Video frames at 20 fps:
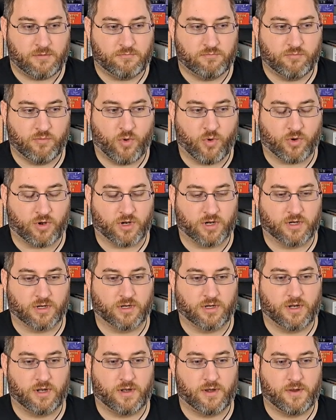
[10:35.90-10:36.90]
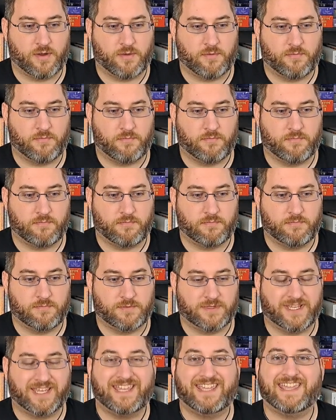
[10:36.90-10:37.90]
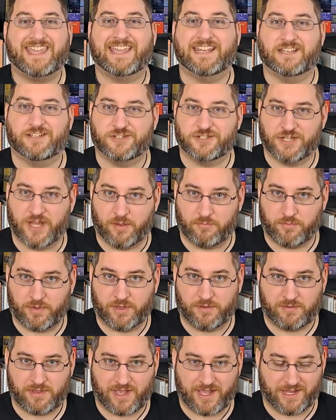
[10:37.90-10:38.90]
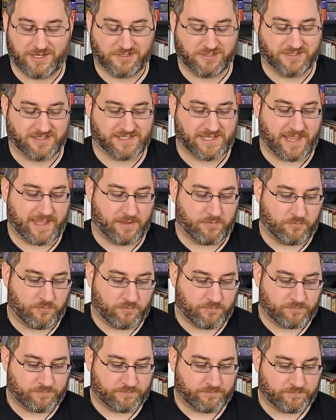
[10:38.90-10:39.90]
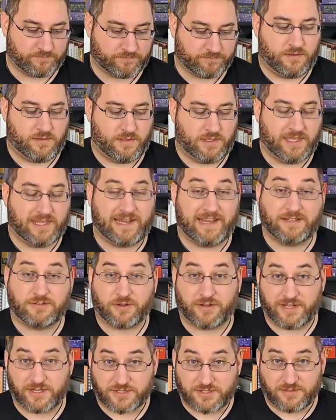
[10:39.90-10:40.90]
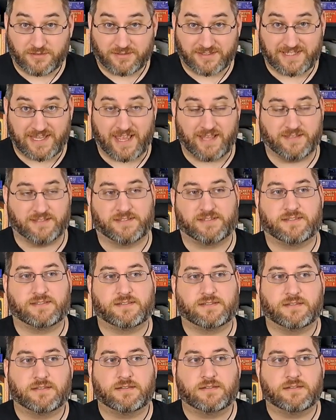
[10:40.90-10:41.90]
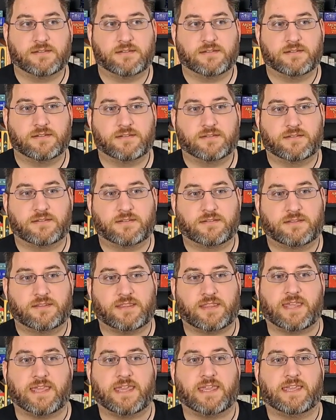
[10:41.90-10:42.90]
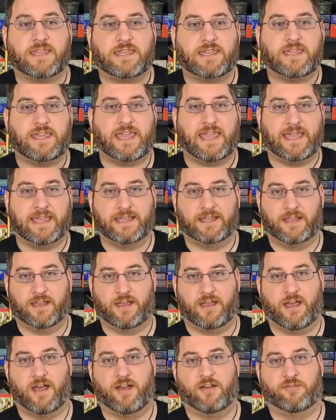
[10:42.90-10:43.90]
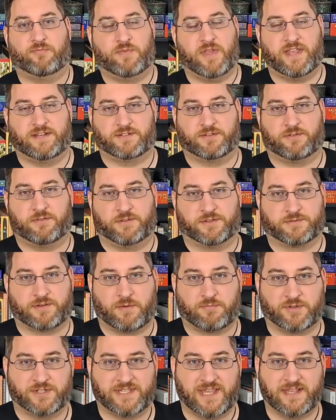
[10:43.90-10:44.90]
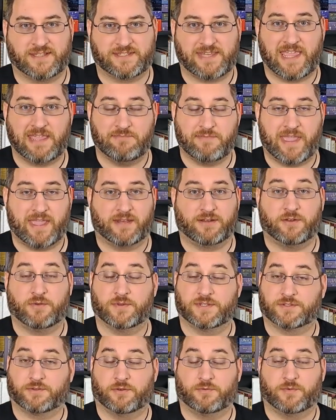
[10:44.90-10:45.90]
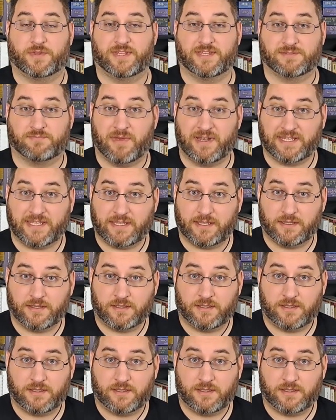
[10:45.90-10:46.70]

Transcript: More kinship, I should say in a traditional sense, the King of Pentacles represents a man who is good with his money,